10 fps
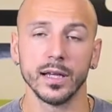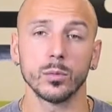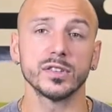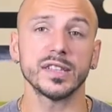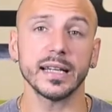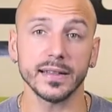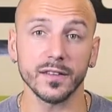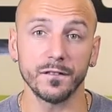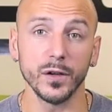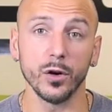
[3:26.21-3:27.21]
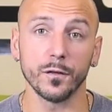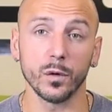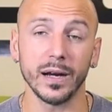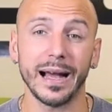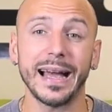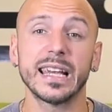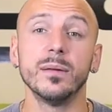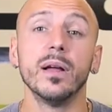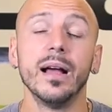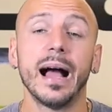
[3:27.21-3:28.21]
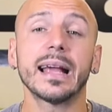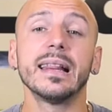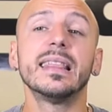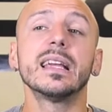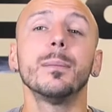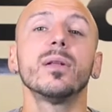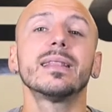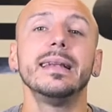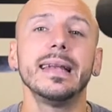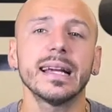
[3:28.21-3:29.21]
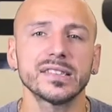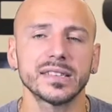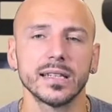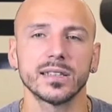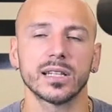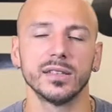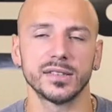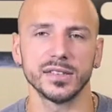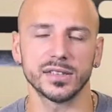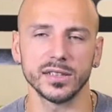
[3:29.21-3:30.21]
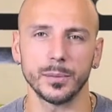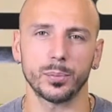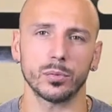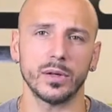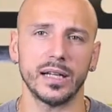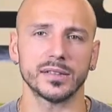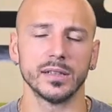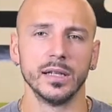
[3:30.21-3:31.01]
And once I get the feel for it, I can think about the next thing to consistently progress.